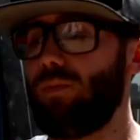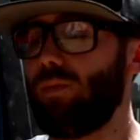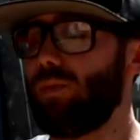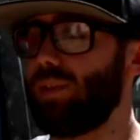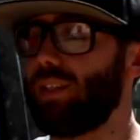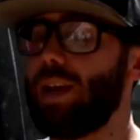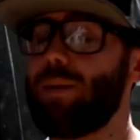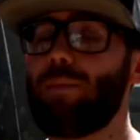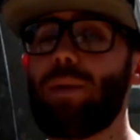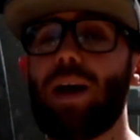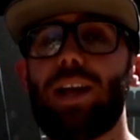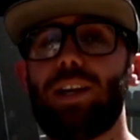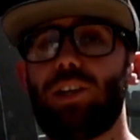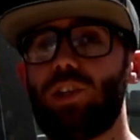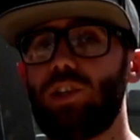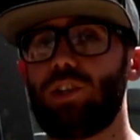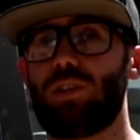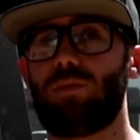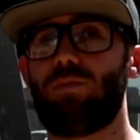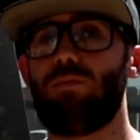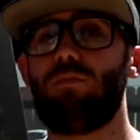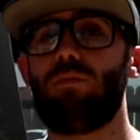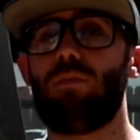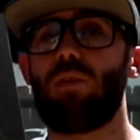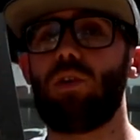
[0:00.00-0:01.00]
semi
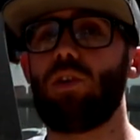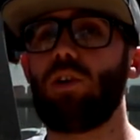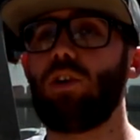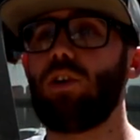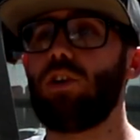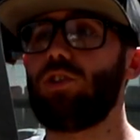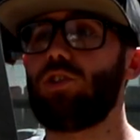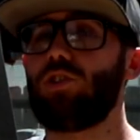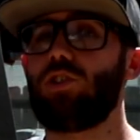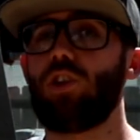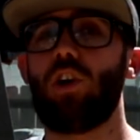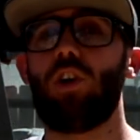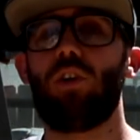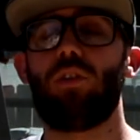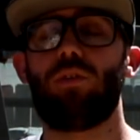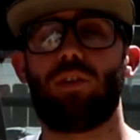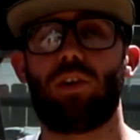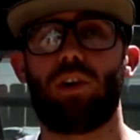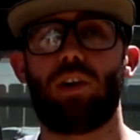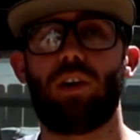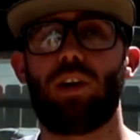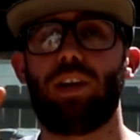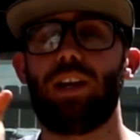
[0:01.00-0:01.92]
just merged over.